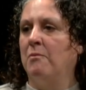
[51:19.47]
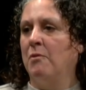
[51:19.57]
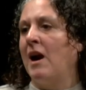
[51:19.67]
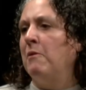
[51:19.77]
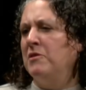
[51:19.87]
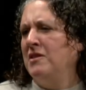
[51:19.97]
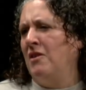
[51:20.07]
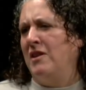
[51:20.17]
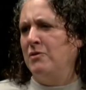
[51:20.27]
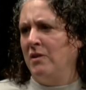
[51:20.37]
where I would, you
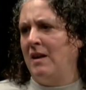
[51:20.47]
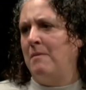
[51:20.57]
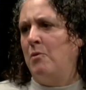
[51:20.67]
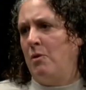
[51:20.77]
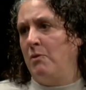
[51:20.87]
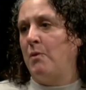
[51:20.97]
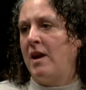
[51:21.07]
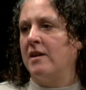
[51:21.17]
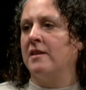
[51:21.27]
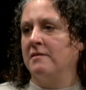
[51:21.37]
know, I do it a lot more with
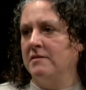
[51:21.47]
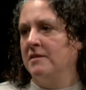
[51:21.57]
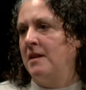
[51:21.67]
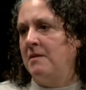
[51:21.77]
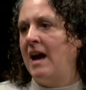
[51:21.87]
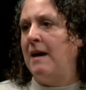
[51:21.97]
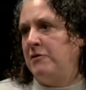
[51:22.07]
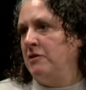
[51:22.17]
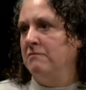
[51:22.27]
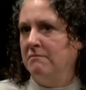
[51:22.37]
Ryder than you have to.